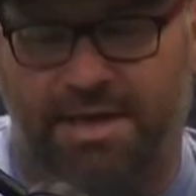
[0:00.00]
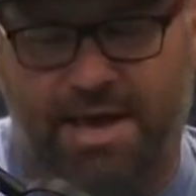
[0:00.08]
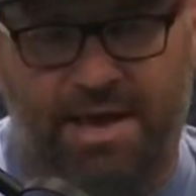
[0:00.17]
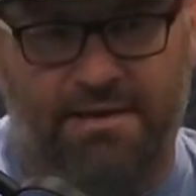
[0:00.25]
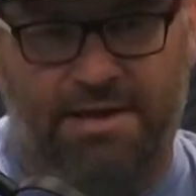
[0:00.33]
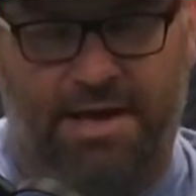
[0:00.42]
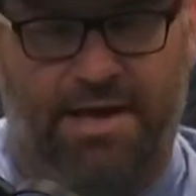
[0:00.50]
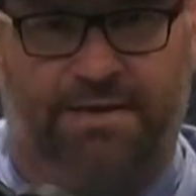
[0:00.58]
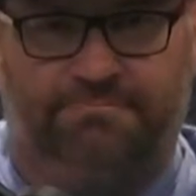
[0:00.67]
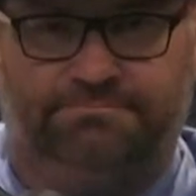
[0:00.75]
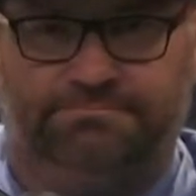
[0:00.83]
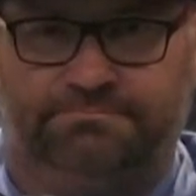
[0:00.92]

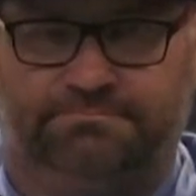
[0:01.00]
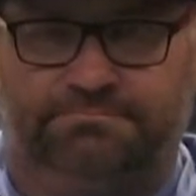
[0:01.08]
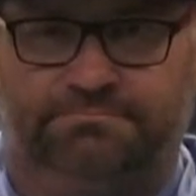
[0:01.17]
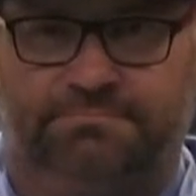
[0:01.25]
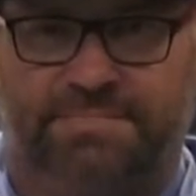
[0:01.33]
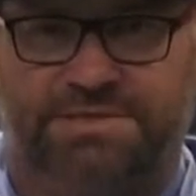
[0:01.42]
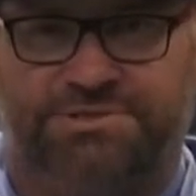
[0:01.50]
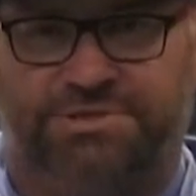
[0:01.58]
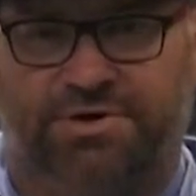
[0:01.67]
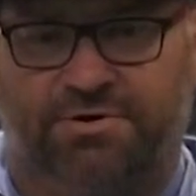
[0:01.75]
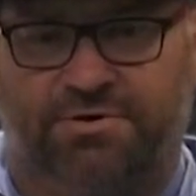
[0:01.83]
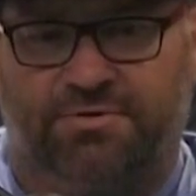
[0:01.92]
yeah.
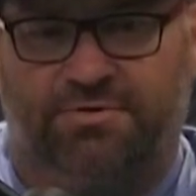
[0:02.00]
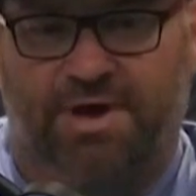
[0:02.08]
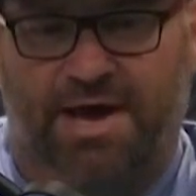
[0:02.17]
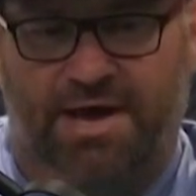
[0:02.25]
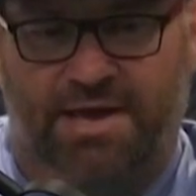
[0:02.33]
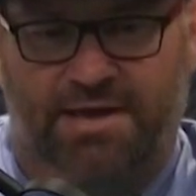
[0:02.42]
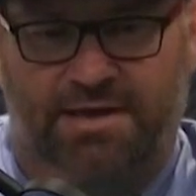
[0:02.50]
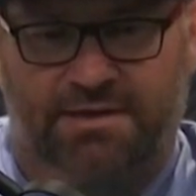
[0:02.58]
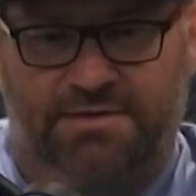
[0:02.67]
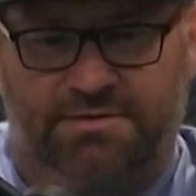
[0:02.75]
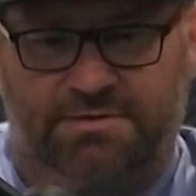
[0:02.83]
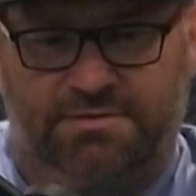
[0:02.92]
So
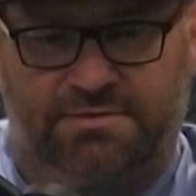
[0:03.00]
I